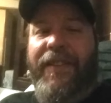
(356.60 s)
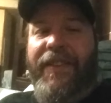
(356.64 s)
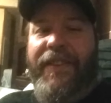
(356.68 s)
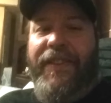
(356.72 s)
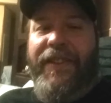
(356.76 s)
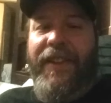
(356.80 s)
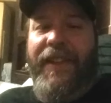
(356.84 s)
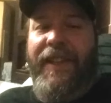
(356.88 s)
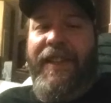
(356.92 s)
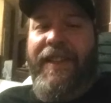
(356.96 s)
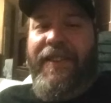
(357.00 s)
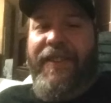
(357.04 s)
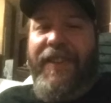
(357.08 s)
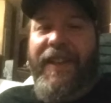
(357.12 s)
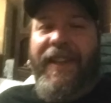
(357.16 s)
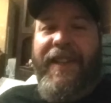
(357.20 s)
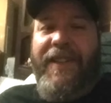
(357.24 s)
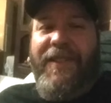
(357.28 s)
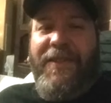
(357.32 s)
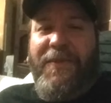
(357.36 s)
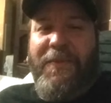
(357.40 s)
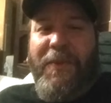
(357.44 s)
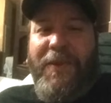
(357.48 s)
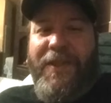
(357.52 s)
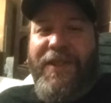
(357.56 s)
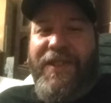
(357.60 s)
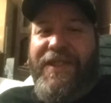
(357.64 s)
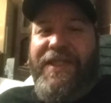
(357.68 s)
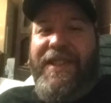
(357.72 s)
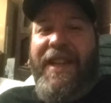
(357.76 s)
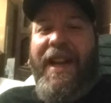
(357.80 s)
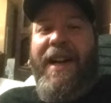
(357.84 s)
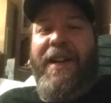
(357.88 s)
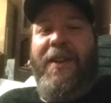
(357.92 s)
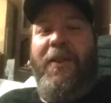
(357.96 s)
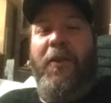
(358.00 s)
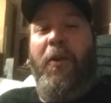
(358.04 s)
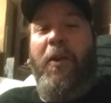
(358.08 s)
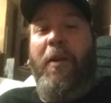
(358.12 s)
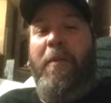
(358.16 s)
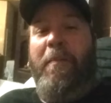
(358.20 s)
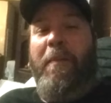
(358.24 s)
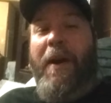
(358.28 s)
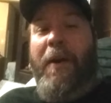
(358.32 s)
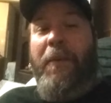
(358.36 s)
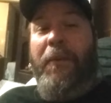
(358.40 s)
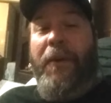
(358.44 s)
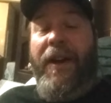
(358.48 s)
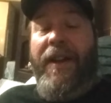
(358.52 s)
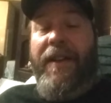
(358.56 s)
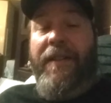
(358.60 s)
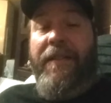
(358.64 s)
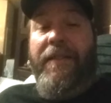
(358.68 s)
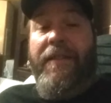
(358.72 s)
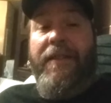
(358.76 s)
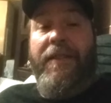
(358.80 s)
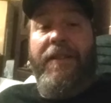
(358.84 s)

Things were just not going my way.